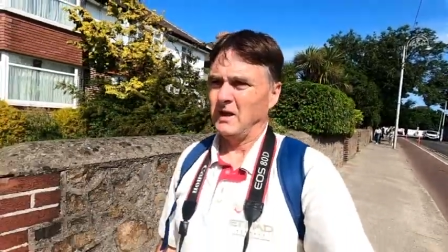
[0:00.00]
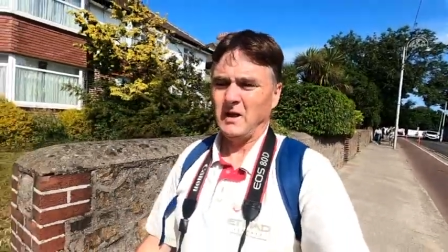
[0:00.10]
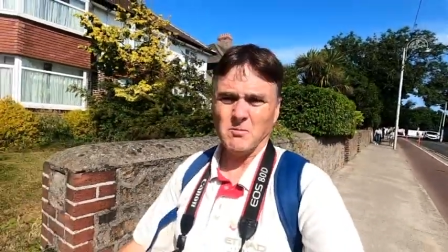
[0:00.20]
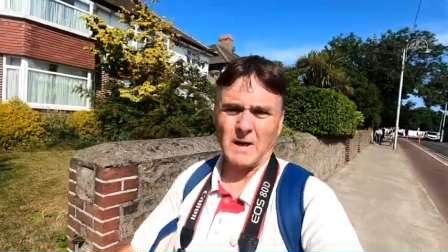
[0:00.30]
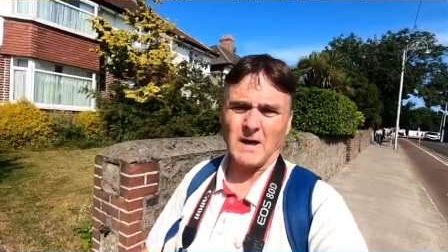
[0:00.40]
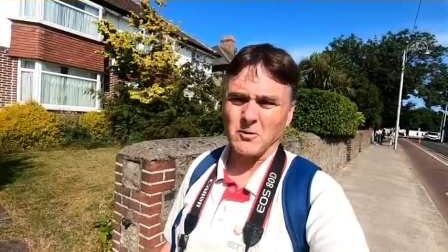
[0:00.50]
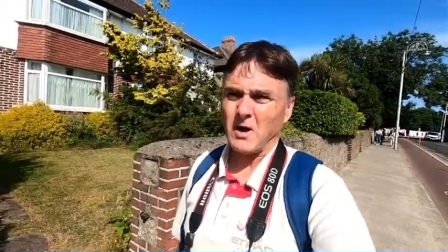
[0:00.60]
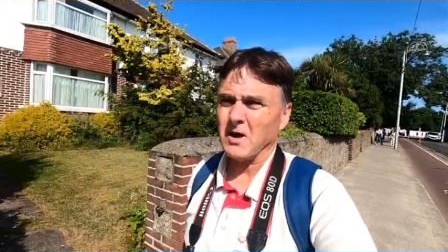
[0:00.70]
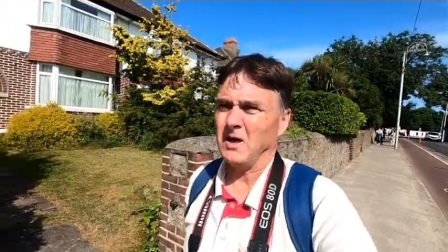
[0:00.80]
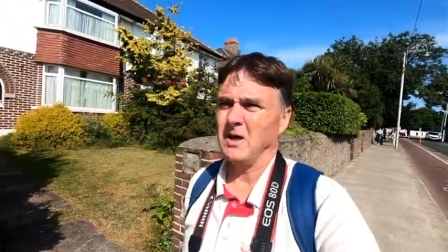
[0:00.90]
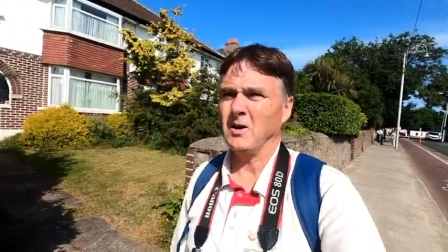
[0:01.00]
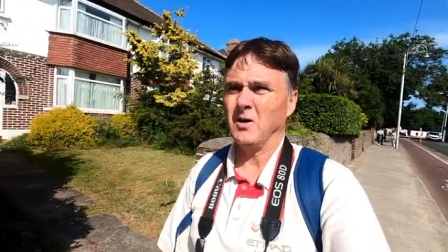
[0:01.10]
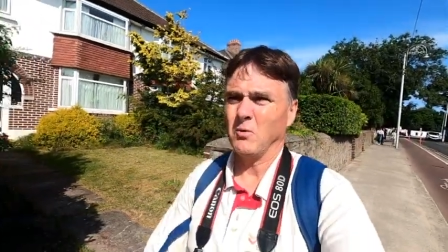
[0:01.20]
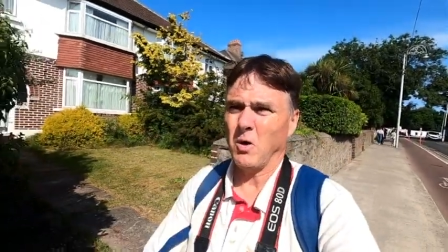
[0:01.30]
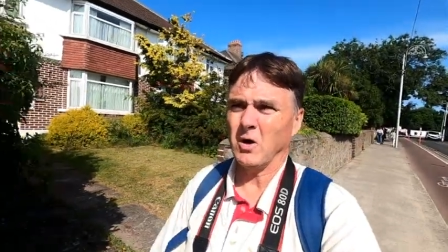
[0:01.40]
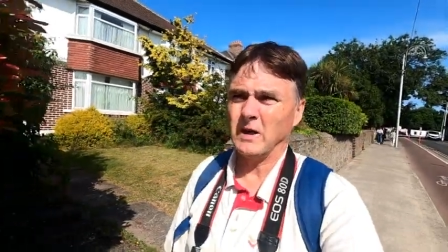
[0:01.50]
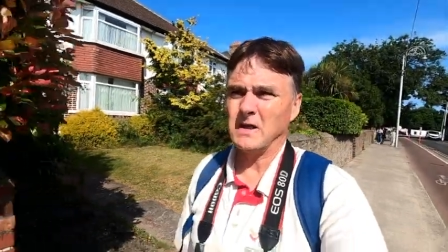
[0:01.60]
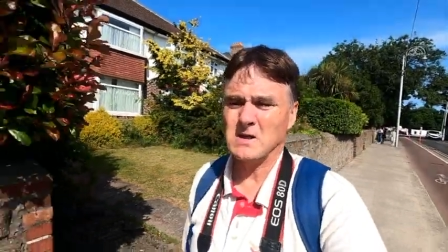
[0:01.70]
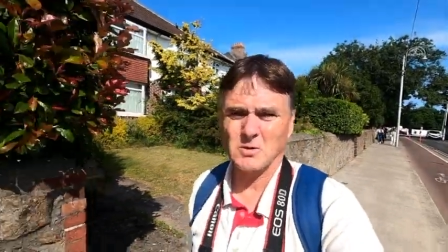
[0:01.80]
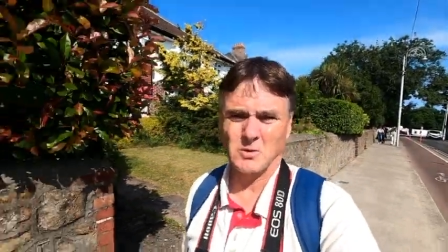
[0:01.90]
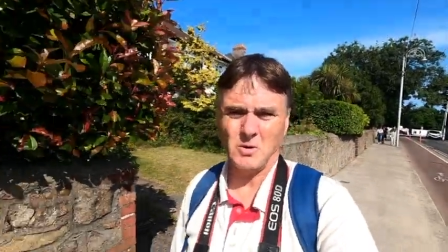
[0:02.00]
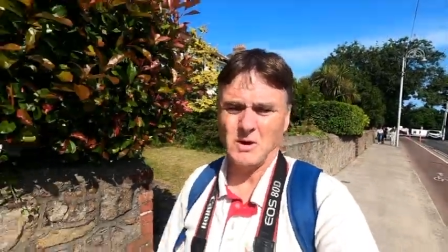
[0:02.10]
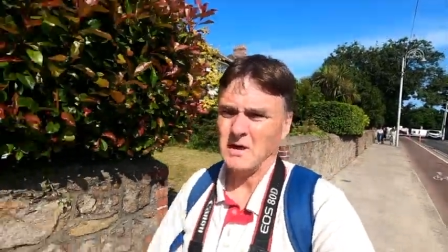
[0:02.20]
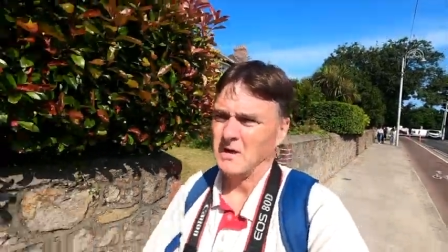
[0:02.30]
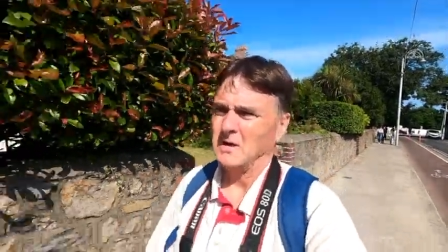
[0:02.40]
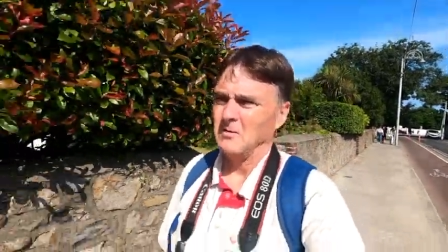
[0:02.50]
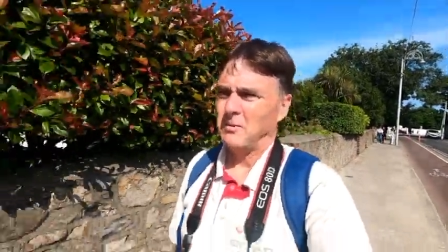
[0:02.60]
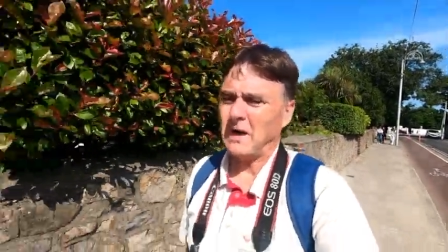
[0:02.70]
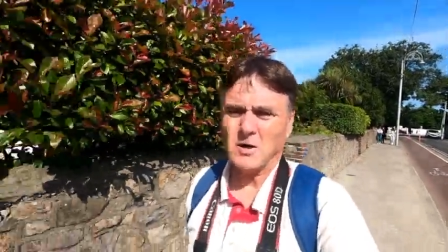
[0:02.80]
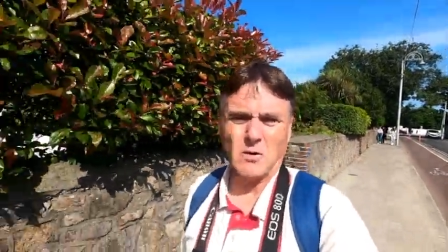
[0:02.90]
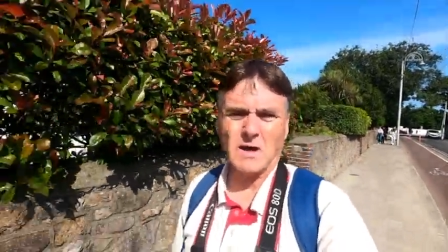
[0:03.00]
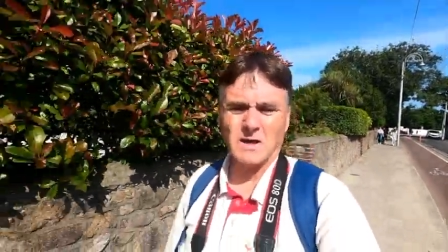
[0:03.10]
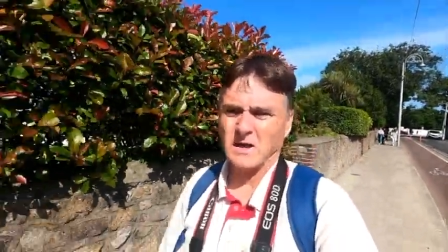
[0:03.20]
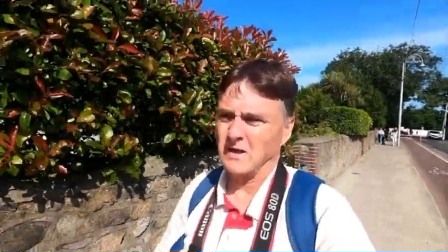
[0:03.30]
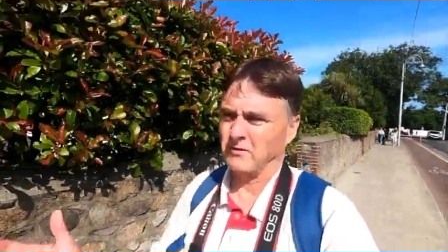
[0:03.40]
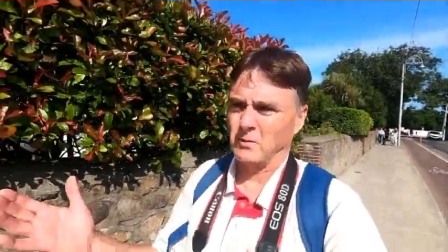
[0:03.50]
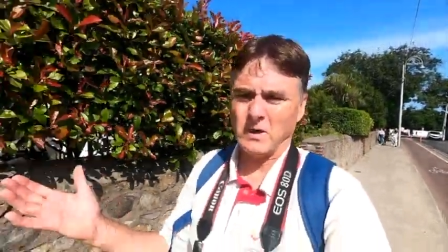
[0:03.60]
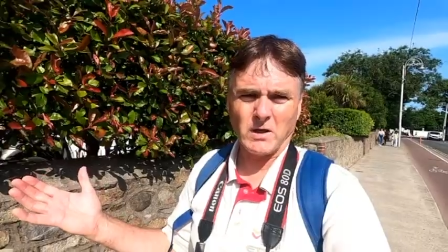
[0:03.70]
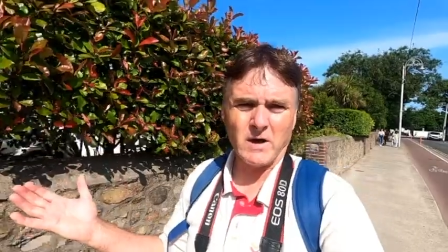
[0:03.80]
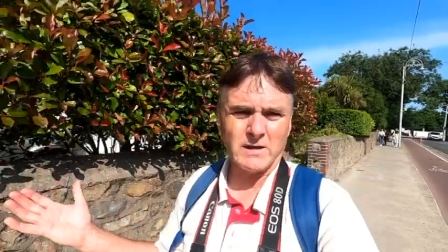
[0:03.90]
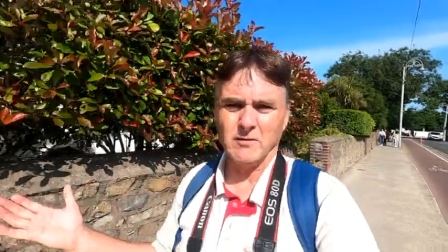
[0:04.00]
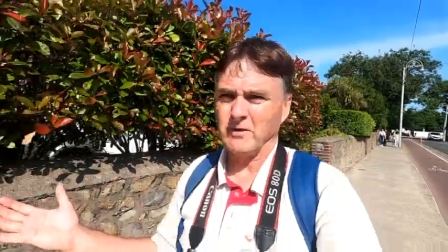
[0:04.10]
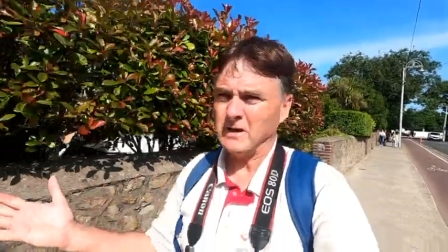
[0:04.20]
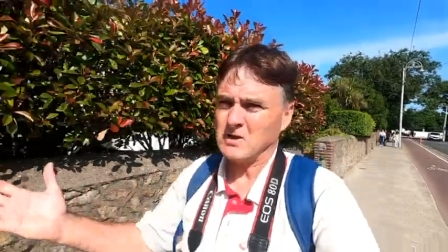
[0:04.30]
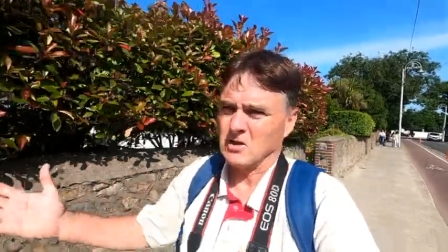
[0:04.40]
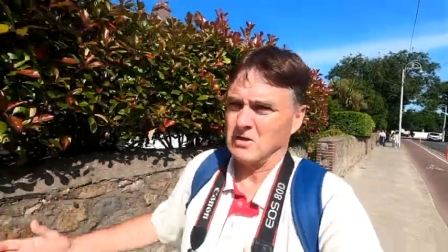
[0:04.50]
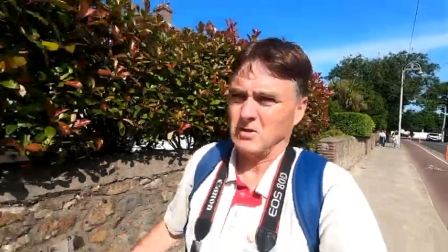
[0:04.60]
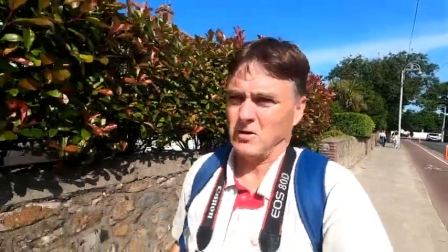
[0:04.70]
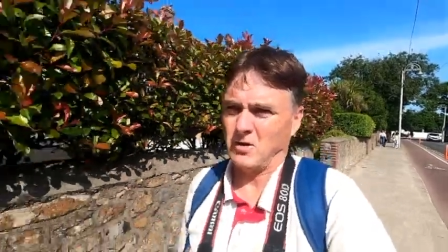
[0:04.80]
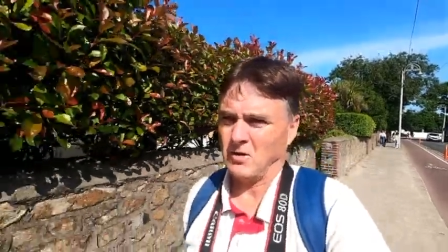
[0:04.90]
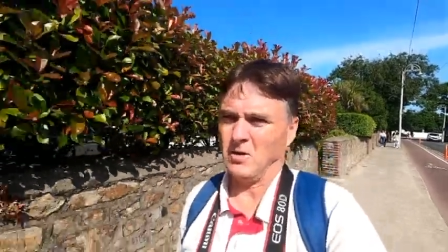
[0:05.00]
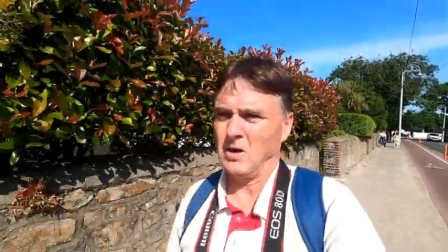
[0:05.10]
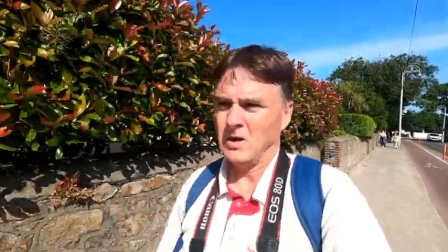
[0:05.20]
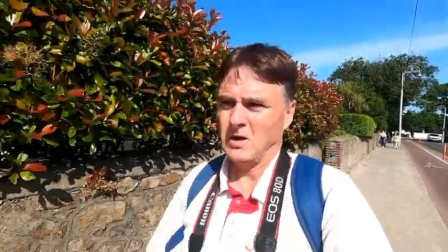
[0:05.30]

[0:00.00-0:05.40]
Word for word: in Blackrock, walking into Blackrock, if you want to call it a village, or